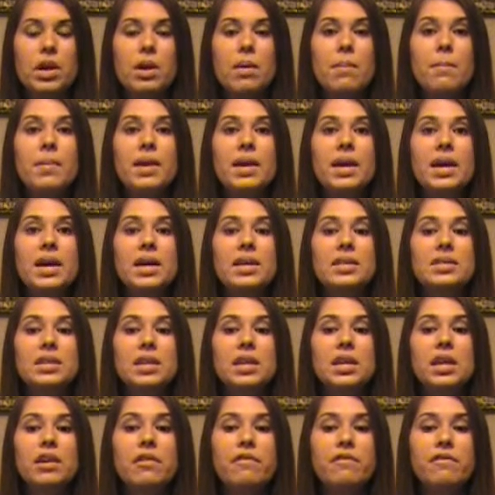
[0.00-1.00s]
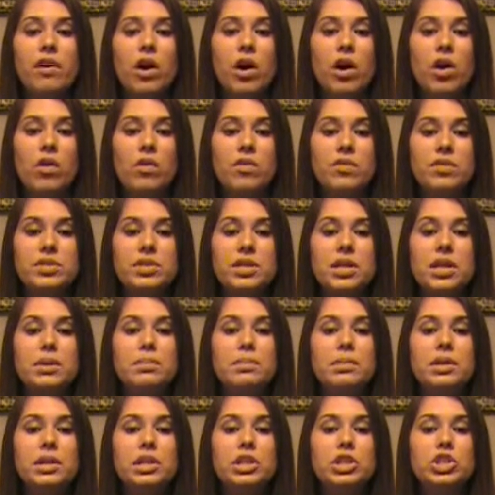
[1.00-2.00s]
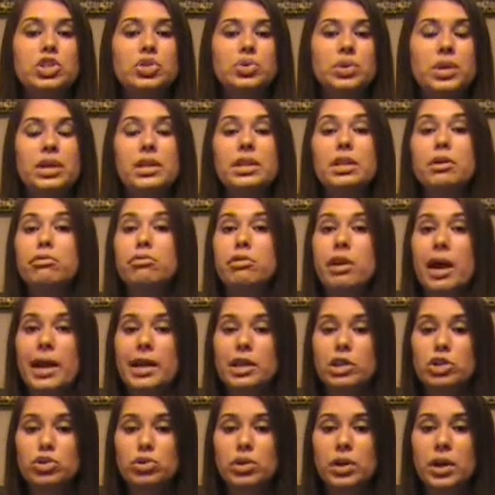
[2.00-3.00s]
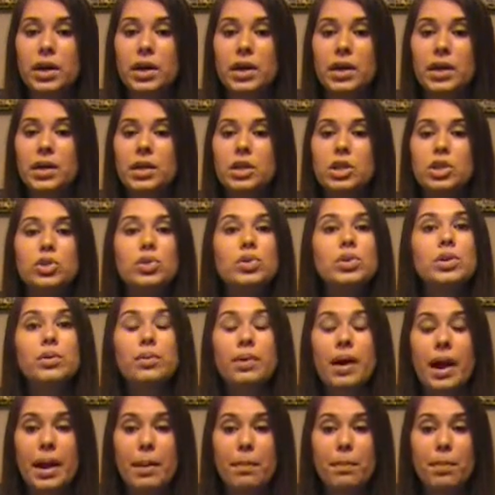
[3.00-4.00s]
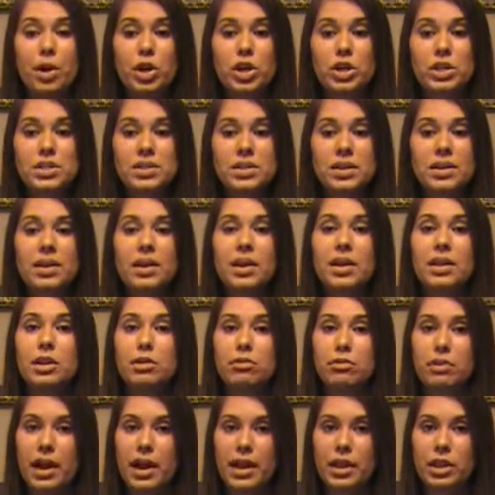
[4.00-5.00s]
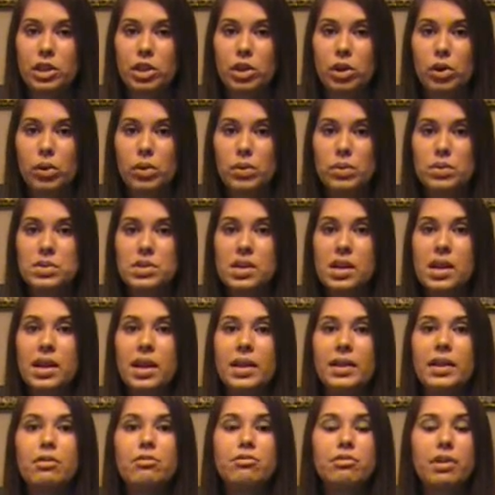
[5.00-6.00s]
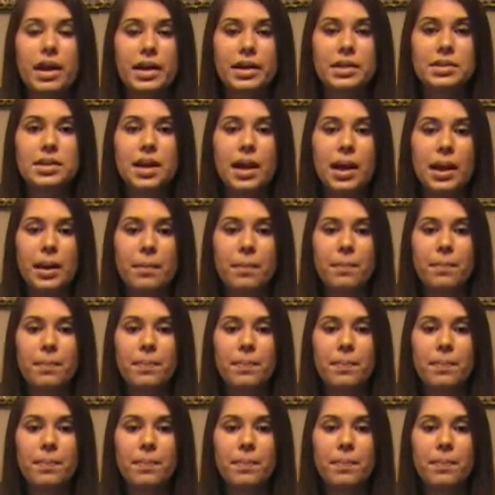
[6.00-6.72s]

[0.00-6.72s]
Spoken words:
because it involves administering the right drug to the right person in the right dose and at the right time.